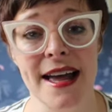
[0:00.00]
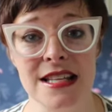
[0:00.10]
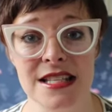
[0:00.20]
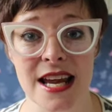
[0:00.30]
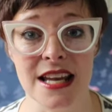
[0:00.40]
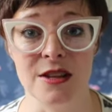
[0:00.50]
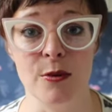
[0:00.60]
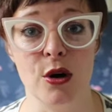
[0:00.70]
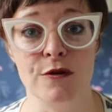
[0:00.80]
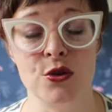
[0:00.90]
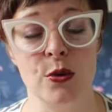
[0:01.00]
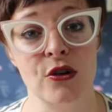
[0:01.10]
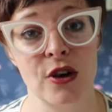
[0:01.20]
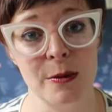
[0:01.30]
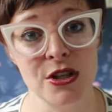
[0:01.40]
and take them off to a
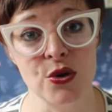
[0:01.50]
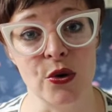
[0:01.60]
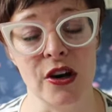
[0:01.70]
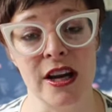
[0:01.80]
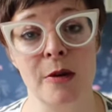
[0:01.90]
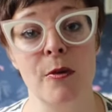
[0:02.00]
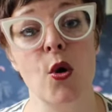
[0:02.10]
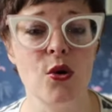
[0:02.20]
crematorium